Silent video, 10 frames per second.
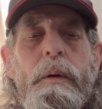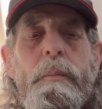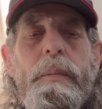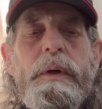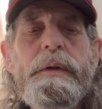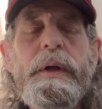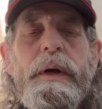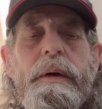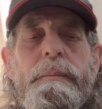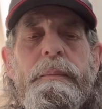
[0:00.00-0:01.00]
But
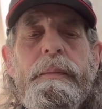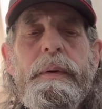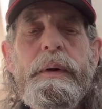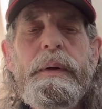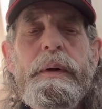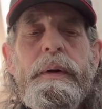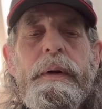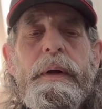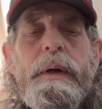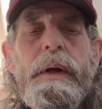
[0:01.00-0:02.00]
um,
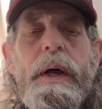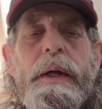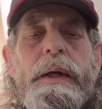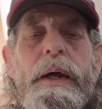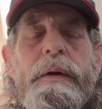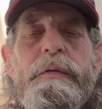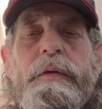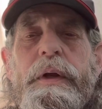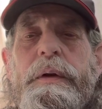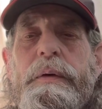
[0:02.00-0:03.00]
I got a
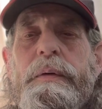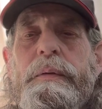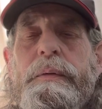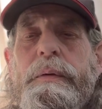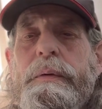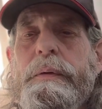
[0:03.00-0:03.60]
signal,